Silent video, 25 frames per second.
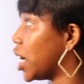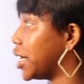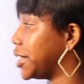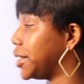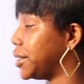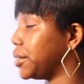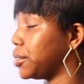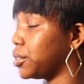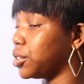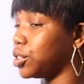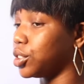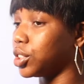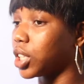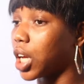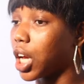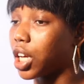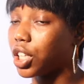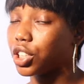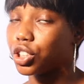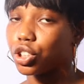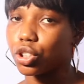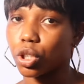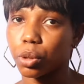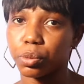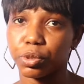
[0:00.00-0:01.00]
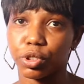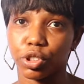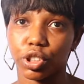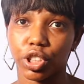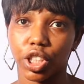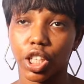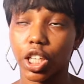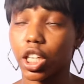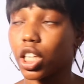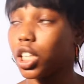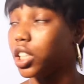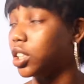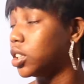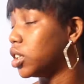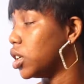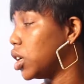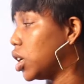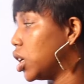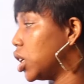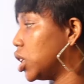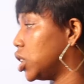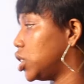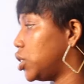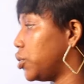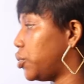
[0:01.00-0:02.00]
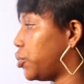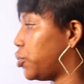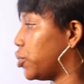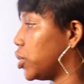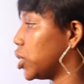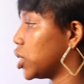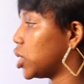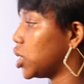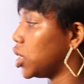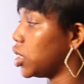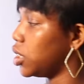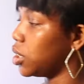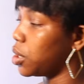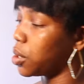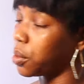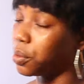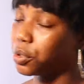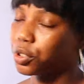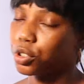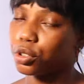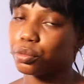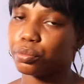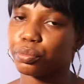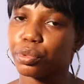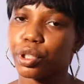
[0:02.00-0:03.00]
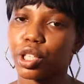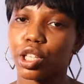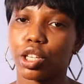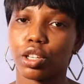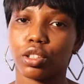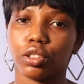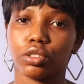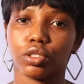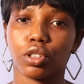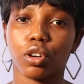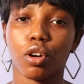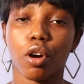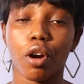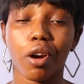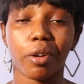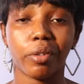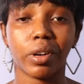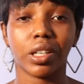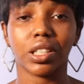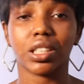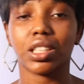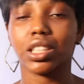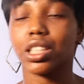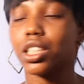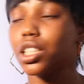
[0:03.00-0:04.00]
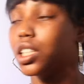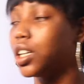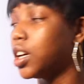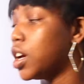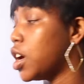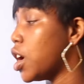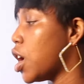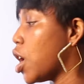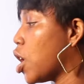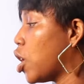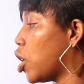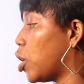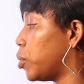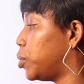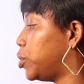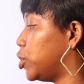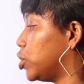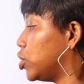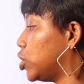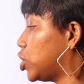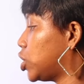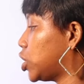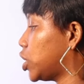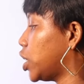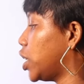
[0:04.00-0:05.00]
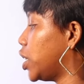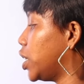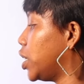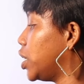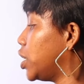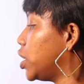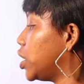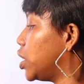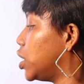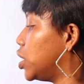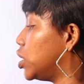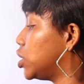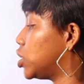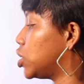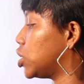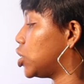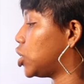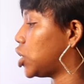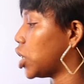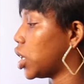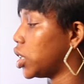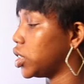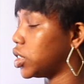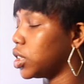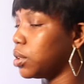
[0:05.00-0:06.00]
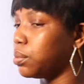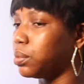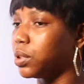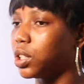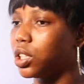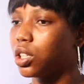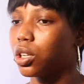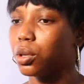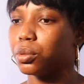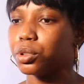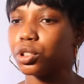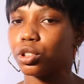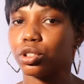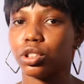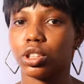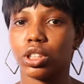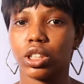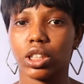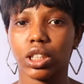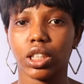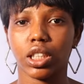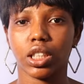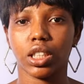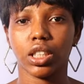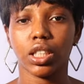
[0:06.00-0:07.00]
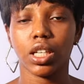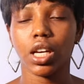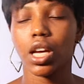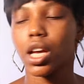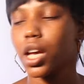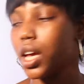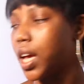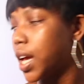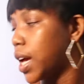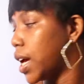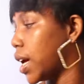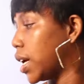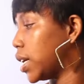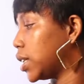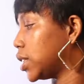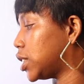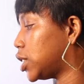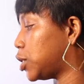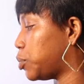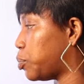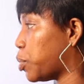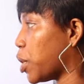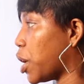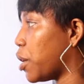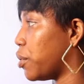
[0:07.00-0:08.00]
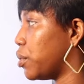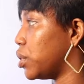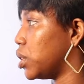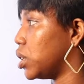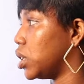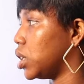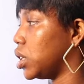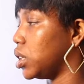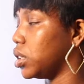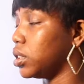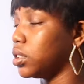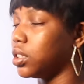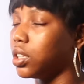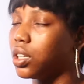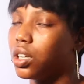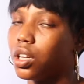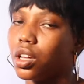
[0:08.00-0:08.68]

are used dash. Option A, differently. Option B, concurrently. Option C, interchangeably. Option D, sparingly.